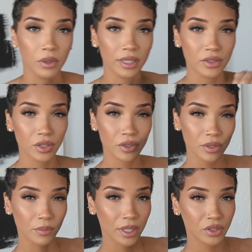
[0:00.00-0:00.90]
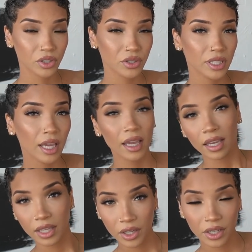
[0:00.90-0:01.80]
will insert some pictures
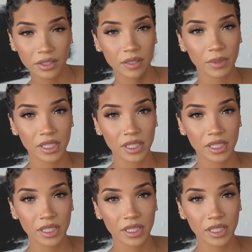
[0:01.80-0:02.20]
here are some